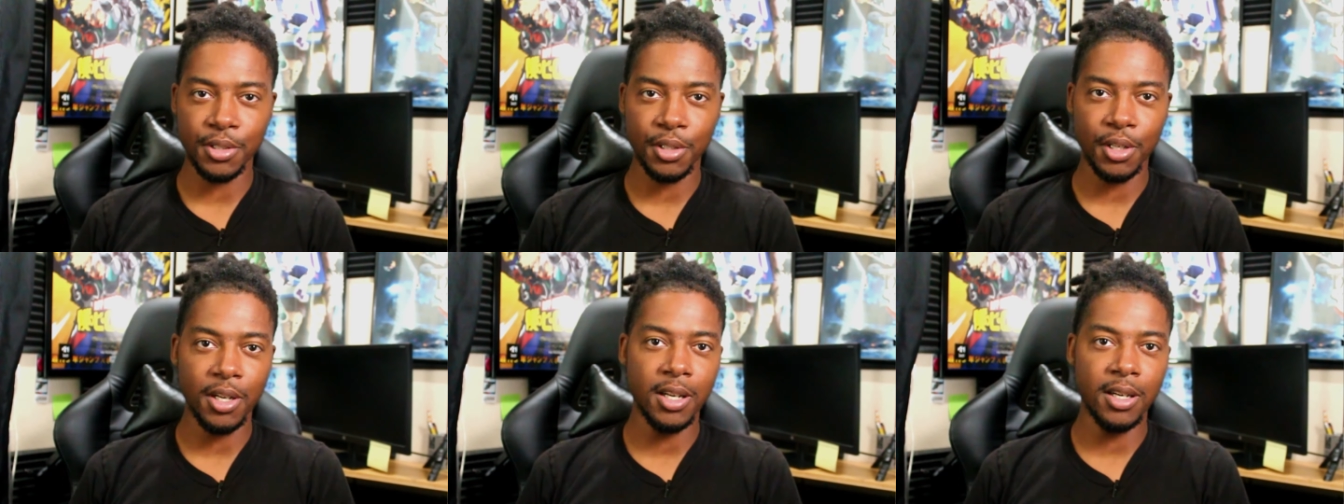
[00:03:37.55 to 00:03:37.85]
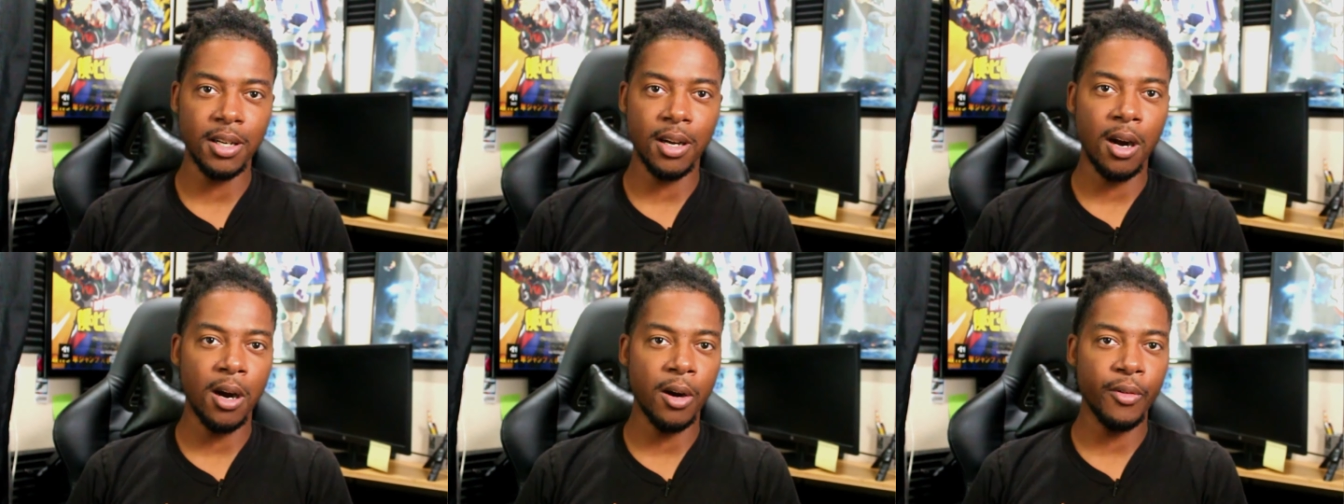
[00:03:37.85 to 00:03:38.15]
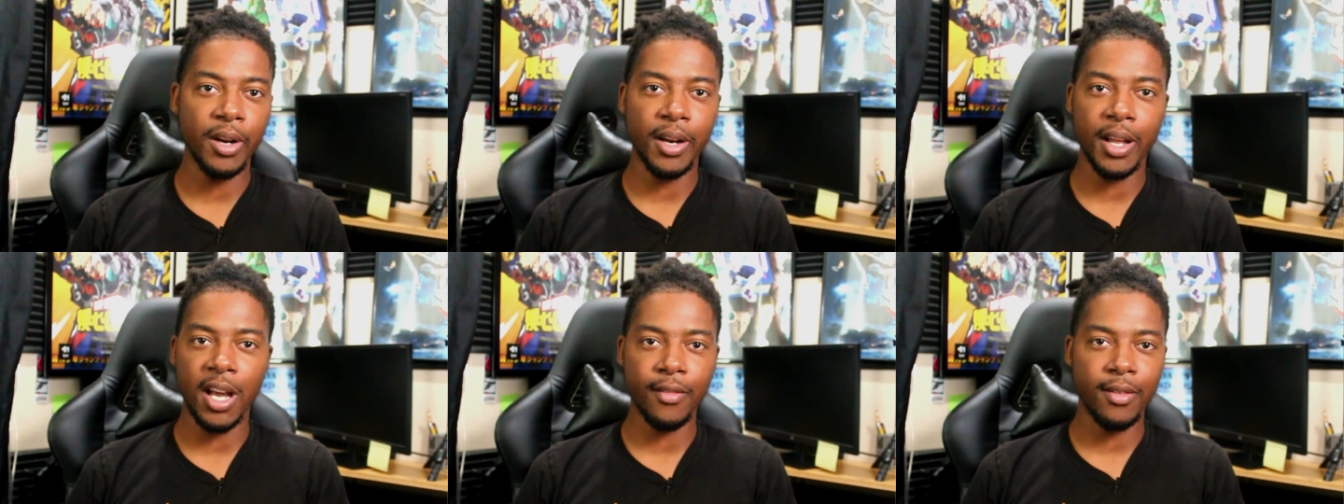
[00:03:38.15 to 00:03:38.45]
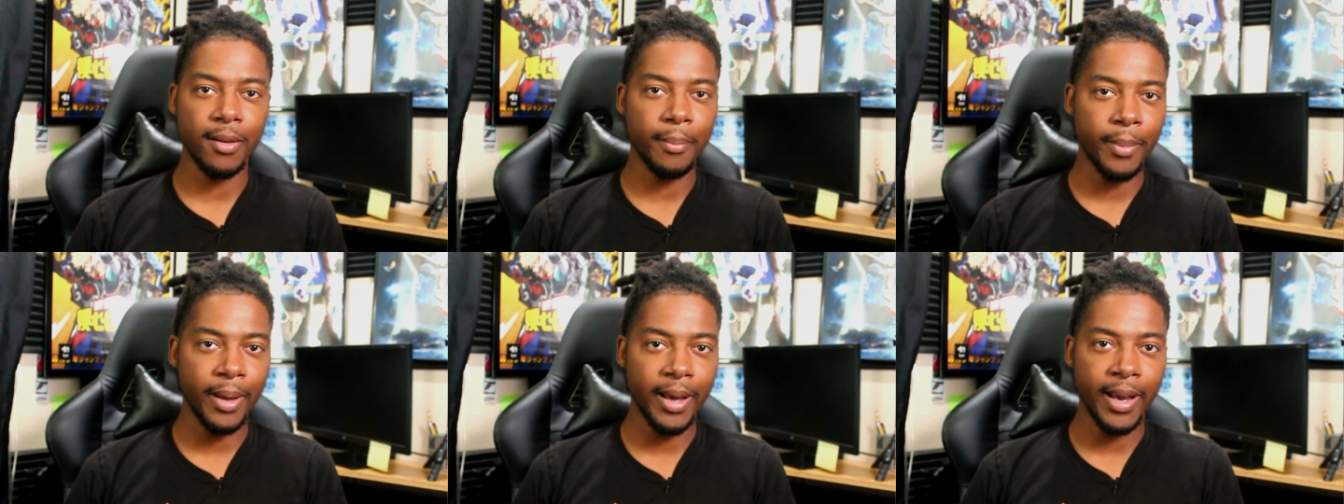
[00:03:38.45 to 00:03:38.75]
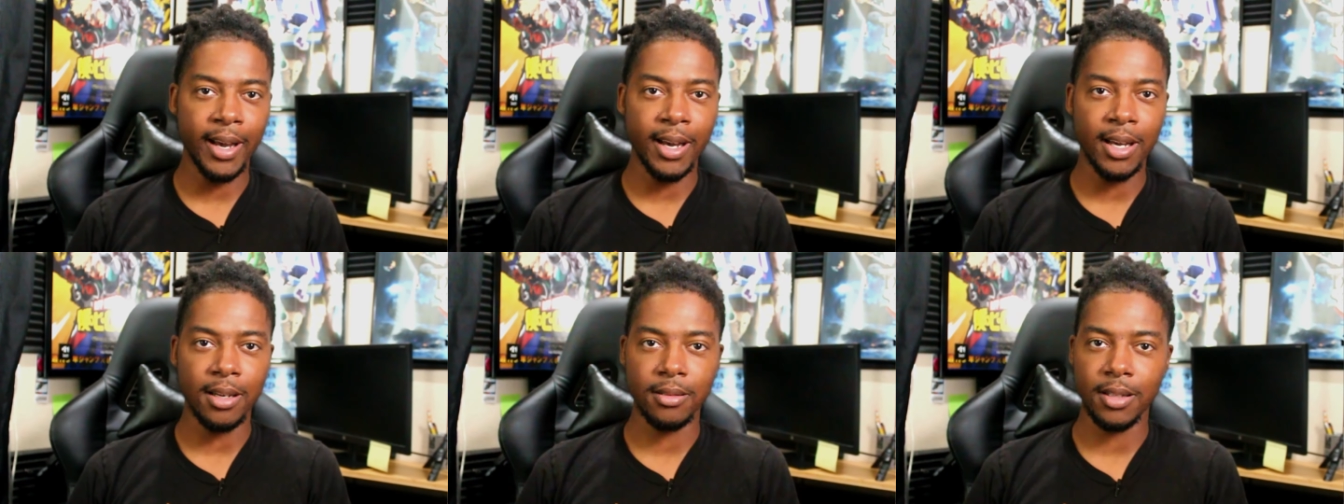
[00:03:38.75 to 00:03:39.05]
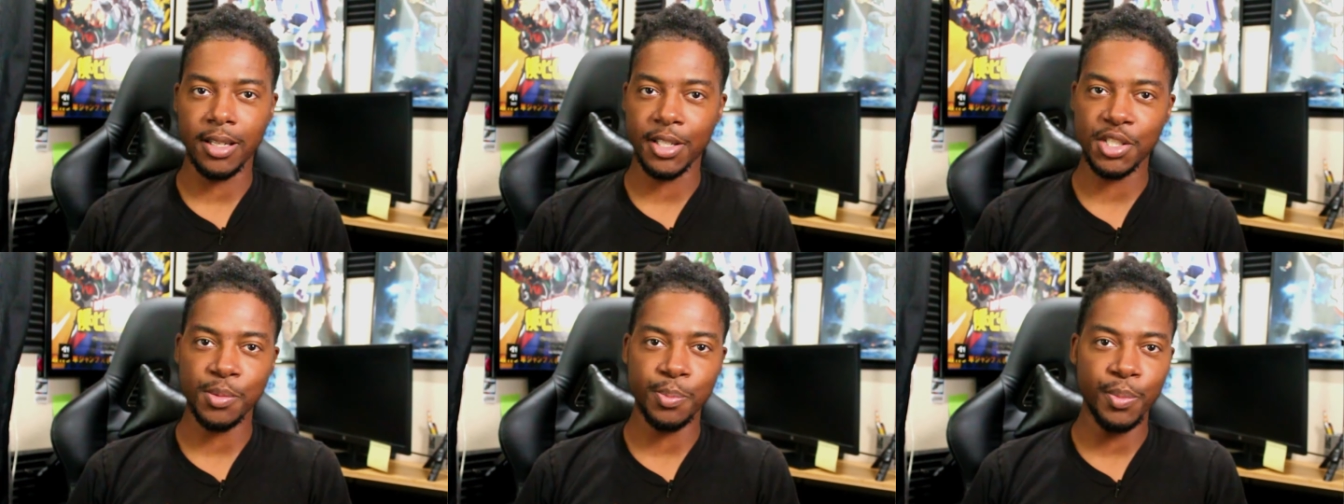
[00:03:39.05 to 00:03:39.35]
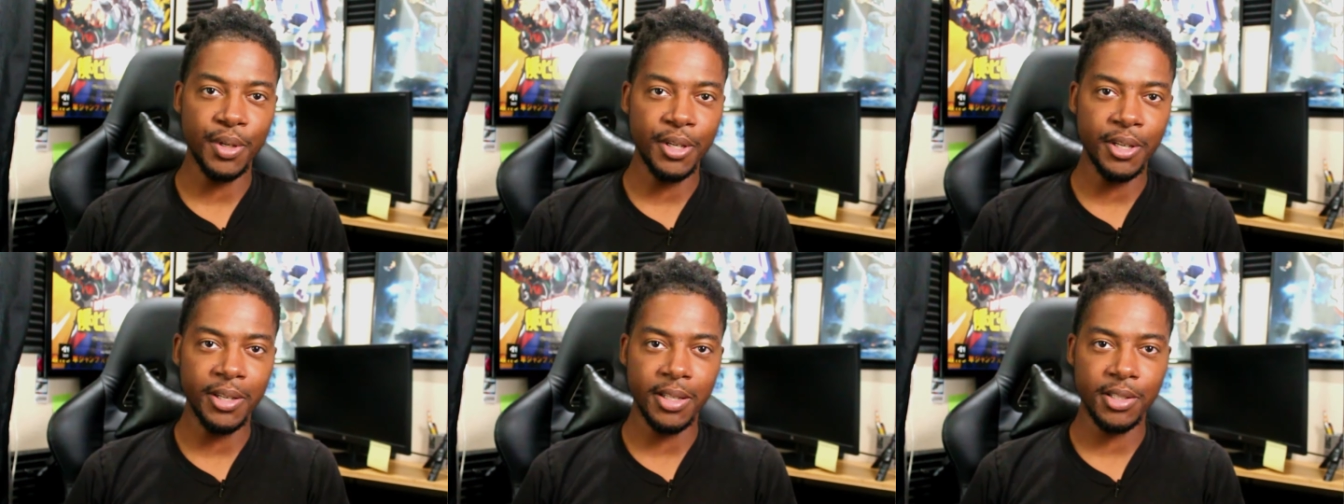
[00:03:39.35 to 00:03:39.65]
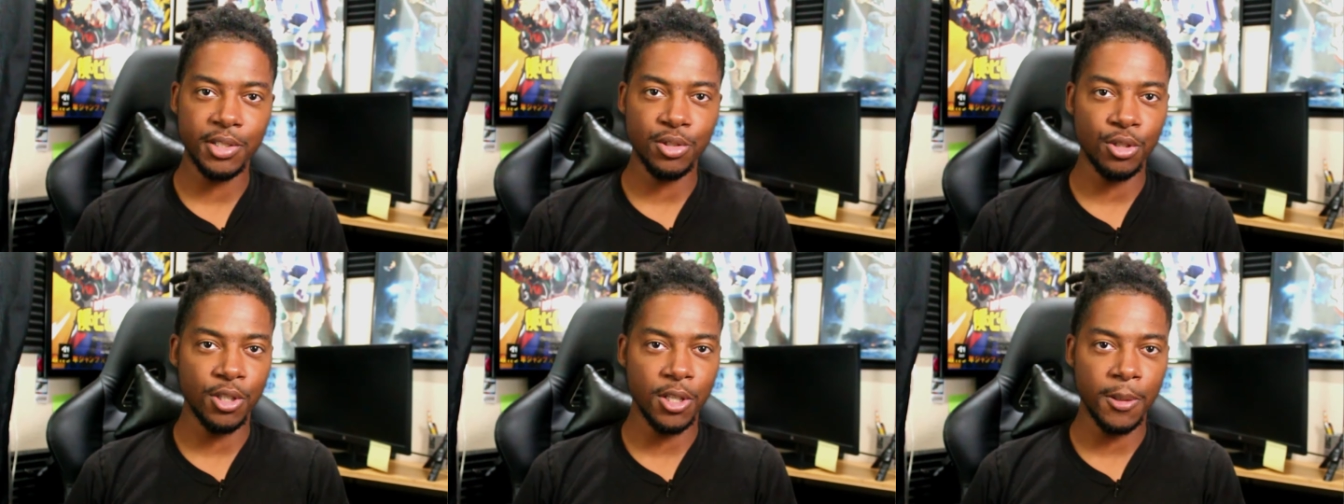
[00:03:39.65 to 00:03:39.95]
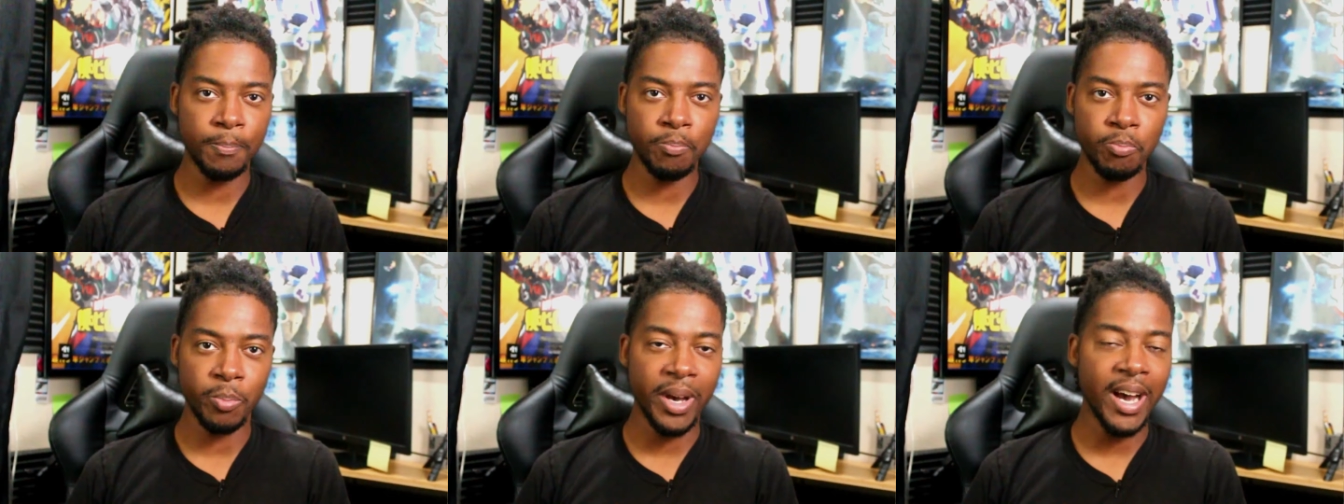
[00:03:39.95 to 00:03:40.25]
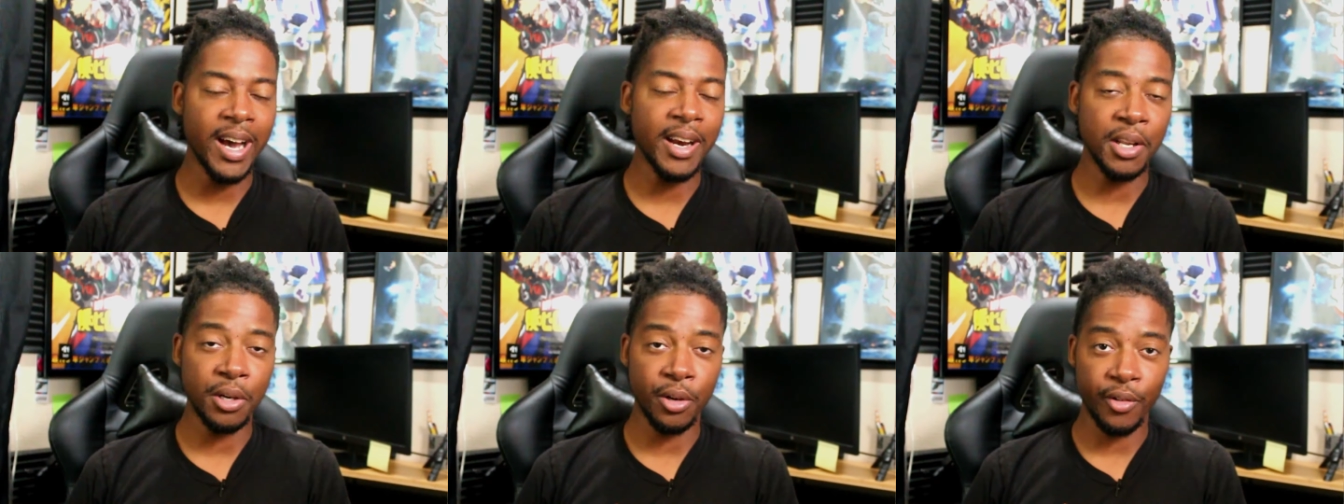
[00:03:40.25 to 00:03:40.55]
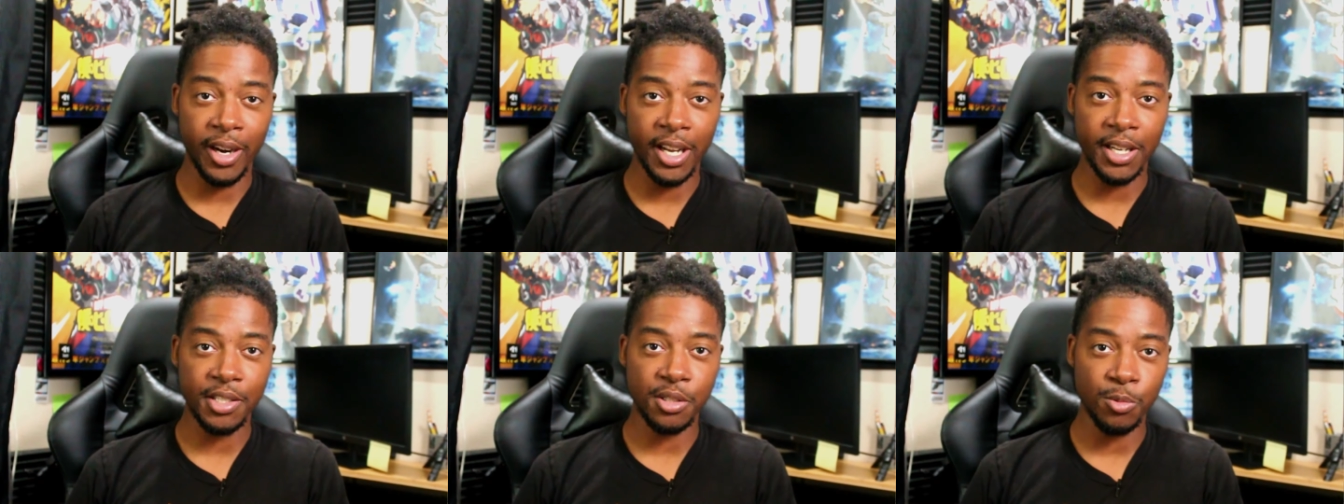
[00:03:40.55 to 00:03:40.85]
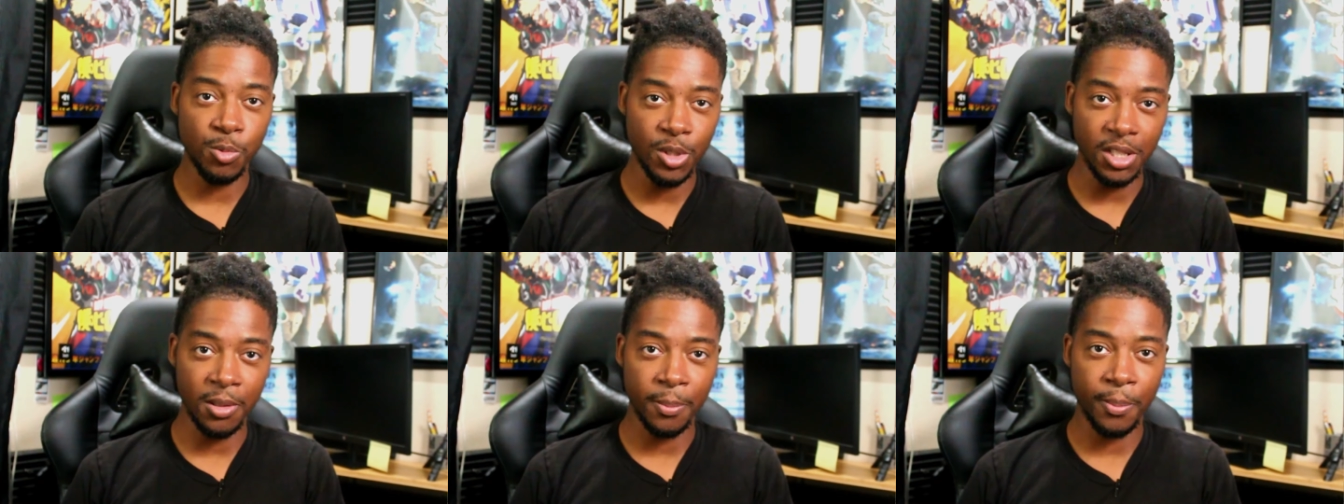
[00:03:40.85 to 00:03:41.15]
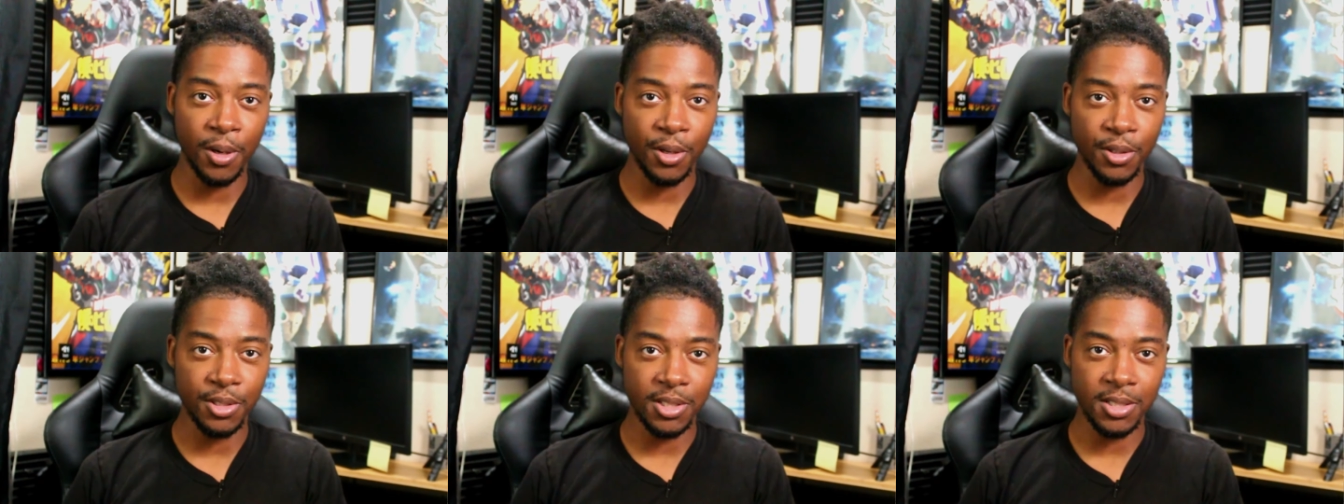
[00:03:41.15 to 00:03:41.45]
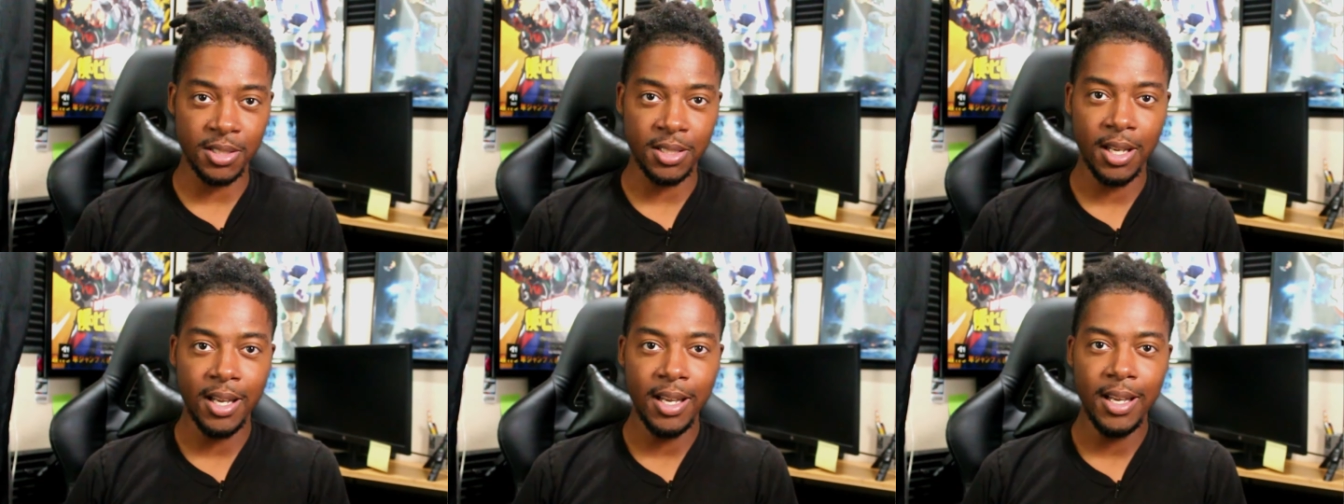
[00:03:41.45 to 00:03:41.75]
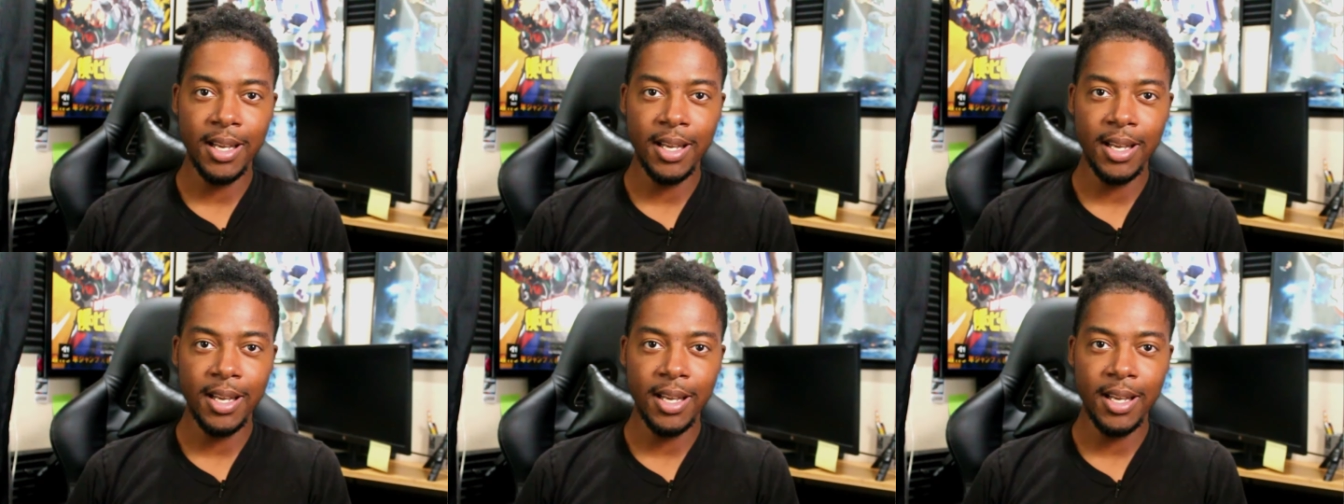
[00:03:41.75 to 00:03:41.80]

you're gonna already have a bad experience or bad interaction with the person.